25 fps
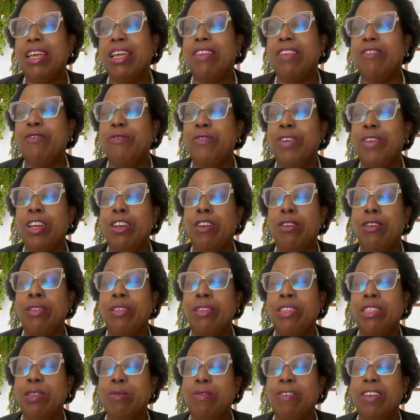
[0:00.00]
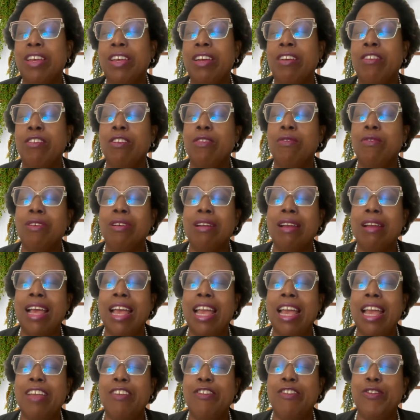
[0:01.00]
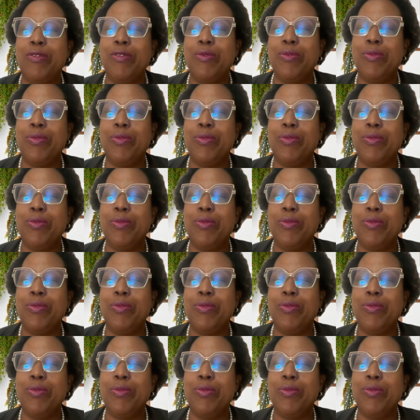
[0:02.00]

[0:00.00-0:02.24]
and sphere of her life.